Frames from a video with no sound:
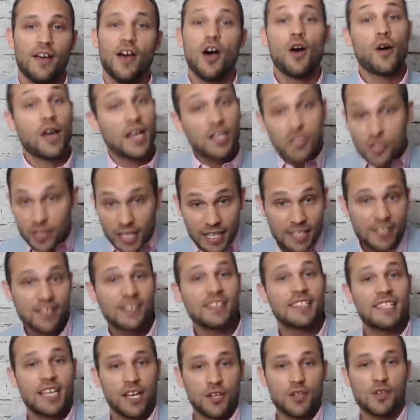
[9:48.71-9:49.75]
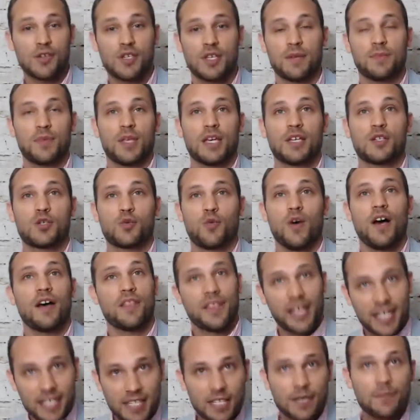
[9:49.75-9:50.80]
Okay, so that's going to tell you something as well.
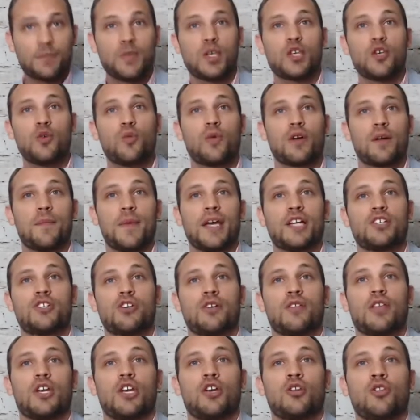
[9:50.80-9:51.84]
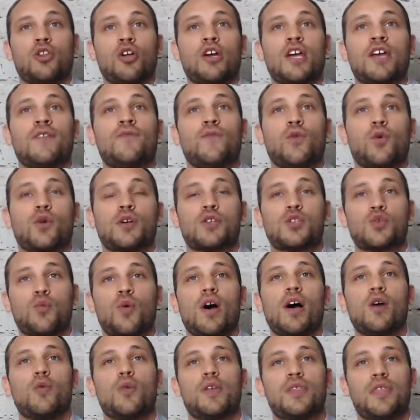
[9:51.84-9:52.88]
That's something you want to make sure that you're looking for as
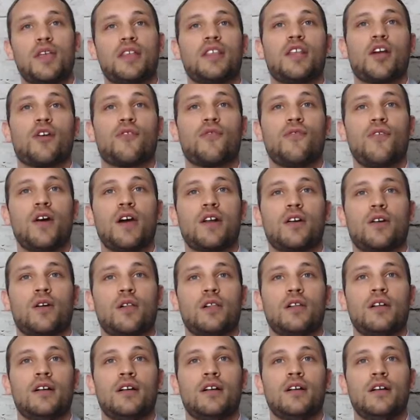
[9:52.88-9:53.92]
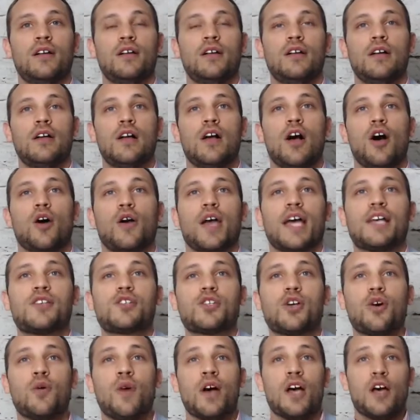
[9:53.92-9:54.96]
well within their funnel. Okay,
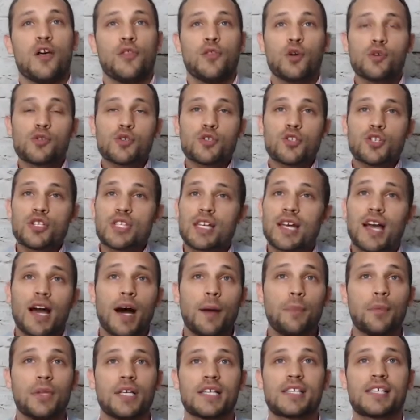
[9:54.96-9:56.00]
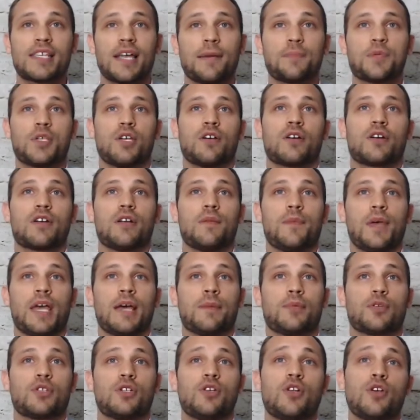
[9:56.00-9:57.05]
so those are just a couple of steps that you're going to be
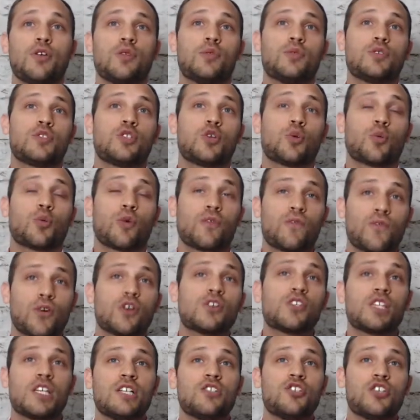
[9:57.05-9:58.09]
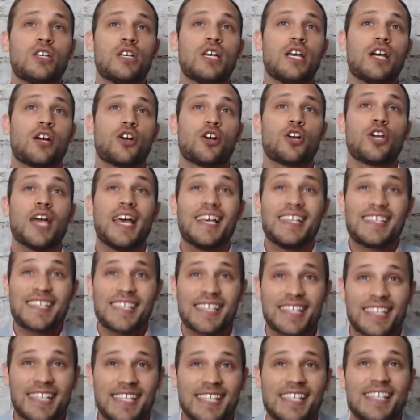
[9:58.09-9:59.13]
able to do to reverse engineer a
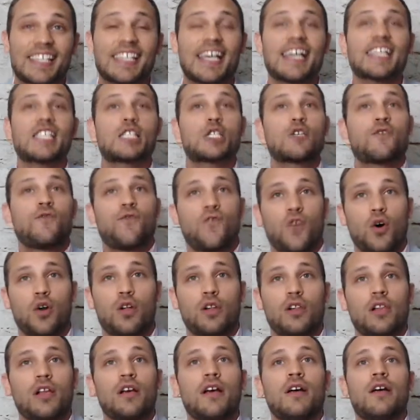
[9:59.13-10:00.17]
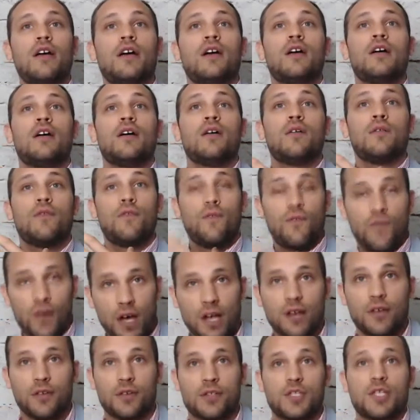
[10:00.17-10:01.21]
successful
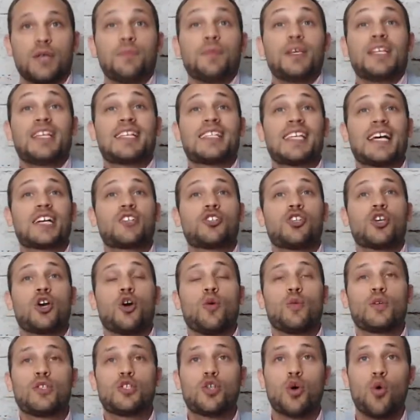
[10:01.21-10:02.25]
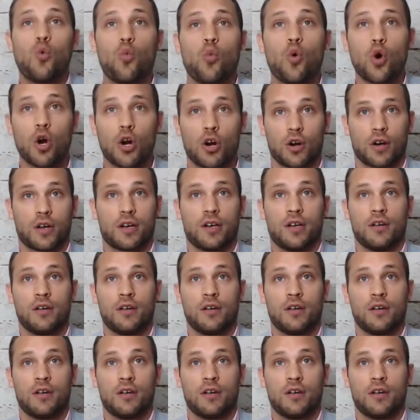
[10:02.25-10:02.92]
funnel, something that's actually going to work.